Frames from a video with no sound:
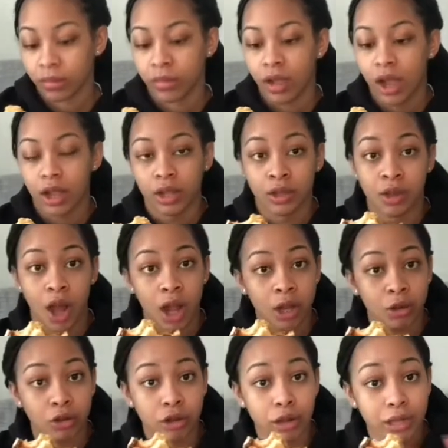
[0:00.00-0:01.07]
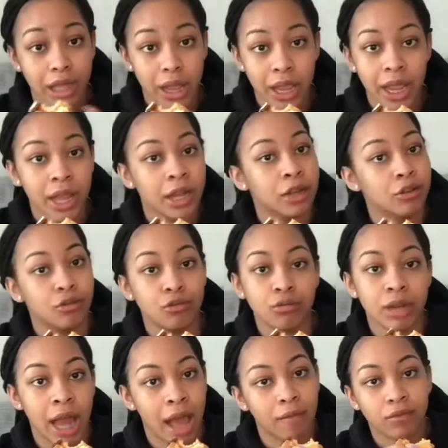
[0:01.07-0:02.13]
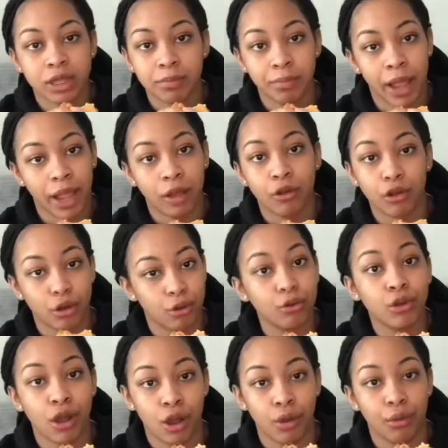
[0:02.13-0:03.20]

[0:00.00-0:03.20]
y'all little girls out here do not respect girl code.